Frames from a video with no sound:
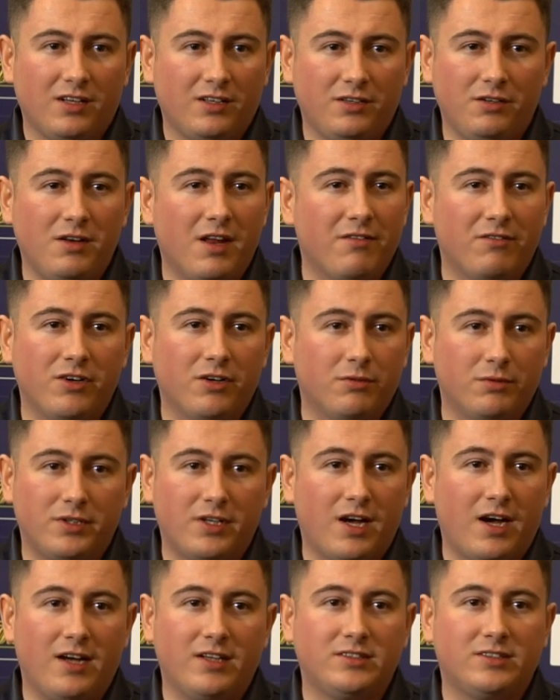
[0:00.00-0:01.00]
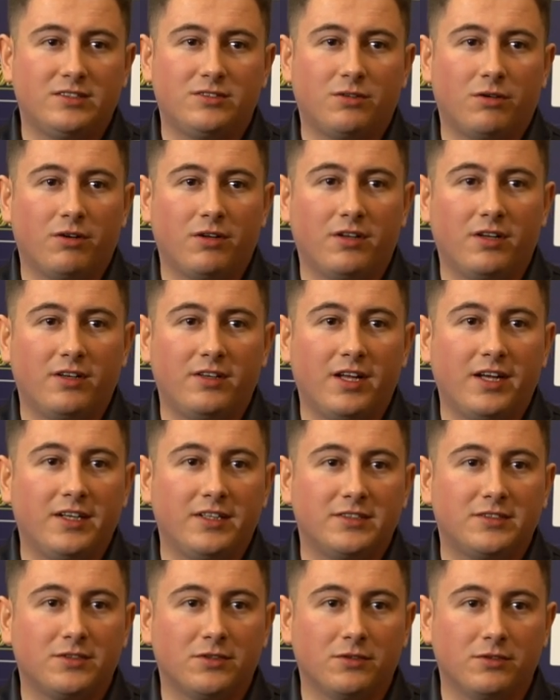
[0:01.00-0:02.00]
you never know with darts, it's all on the day.
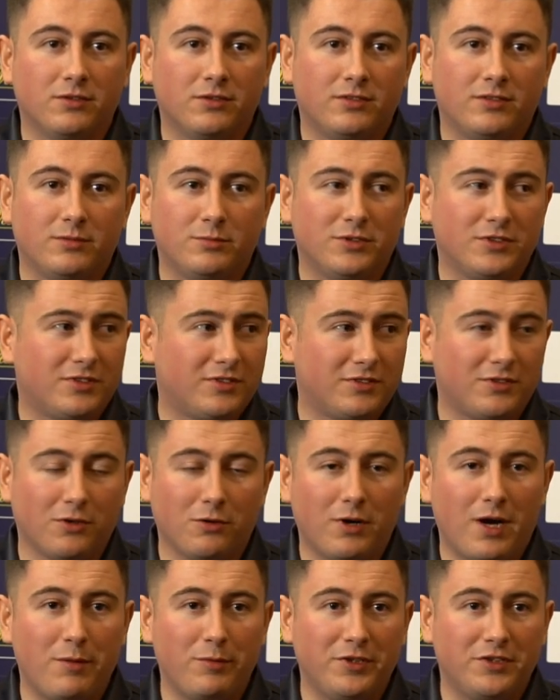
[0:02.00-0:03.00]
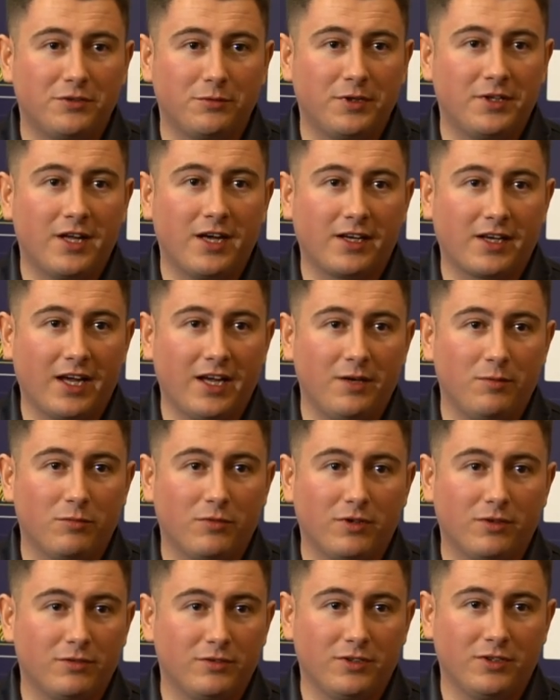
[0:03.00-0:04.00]
So I'm just so happy to win that
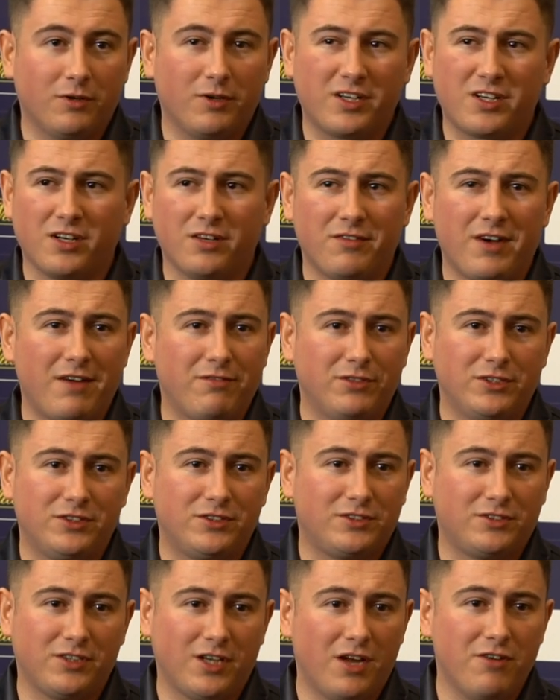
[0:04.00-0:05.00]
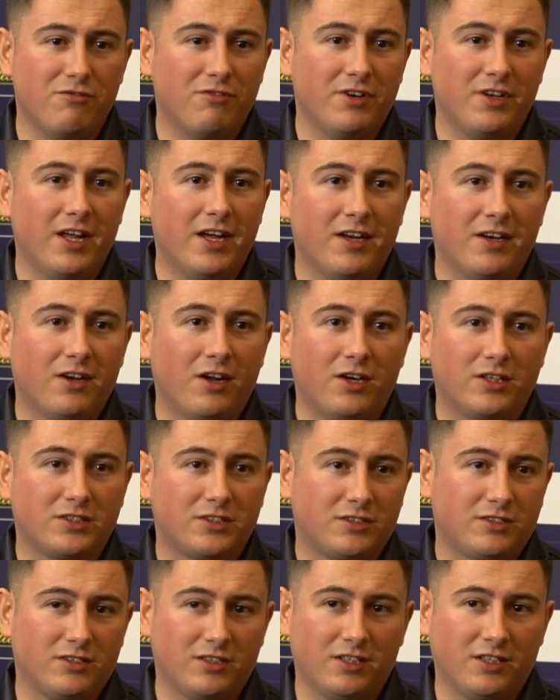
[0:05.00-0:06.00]
game. You know, I could have averaged 100 a day and
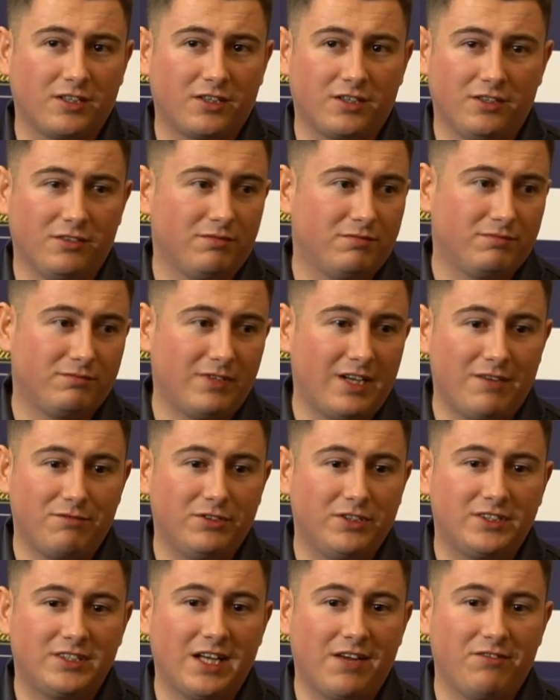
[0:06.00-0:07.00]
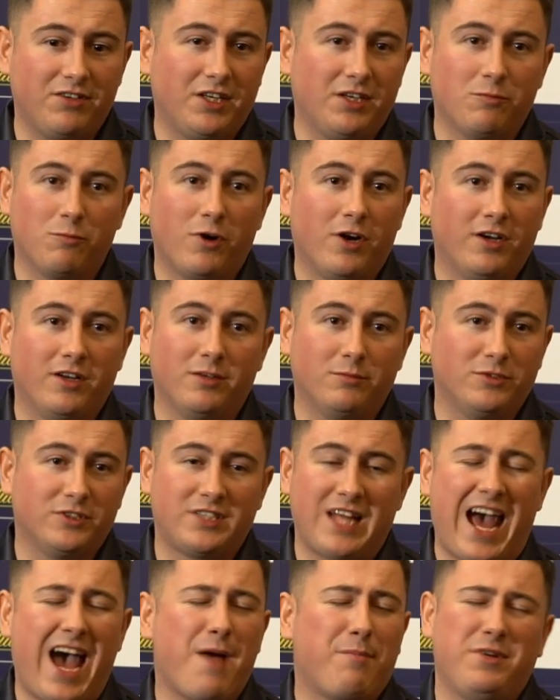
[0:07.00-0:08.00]
lost, and I could have averaged 70 and won. I'm
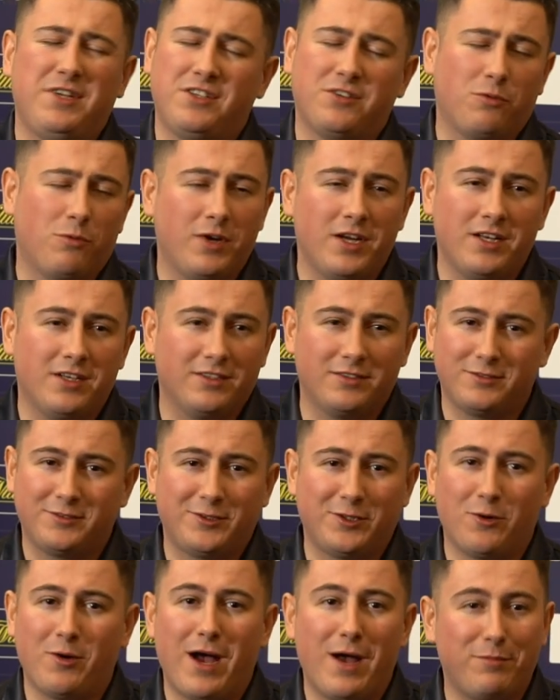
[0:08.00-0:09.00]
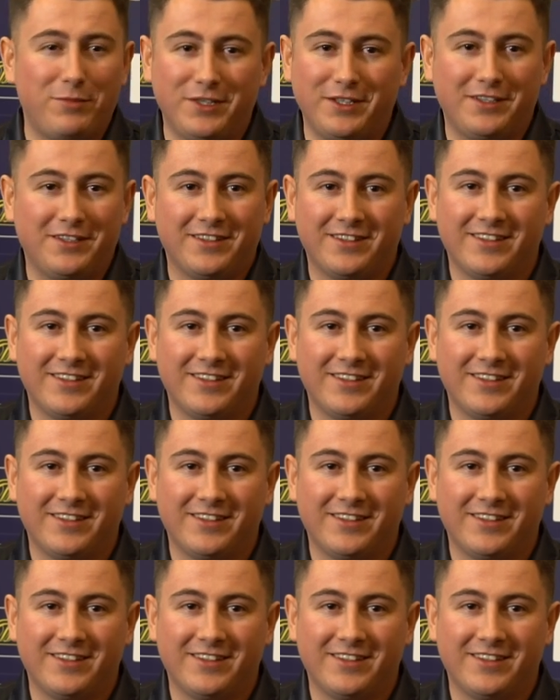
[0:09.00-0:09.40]
just happy to win, so happy.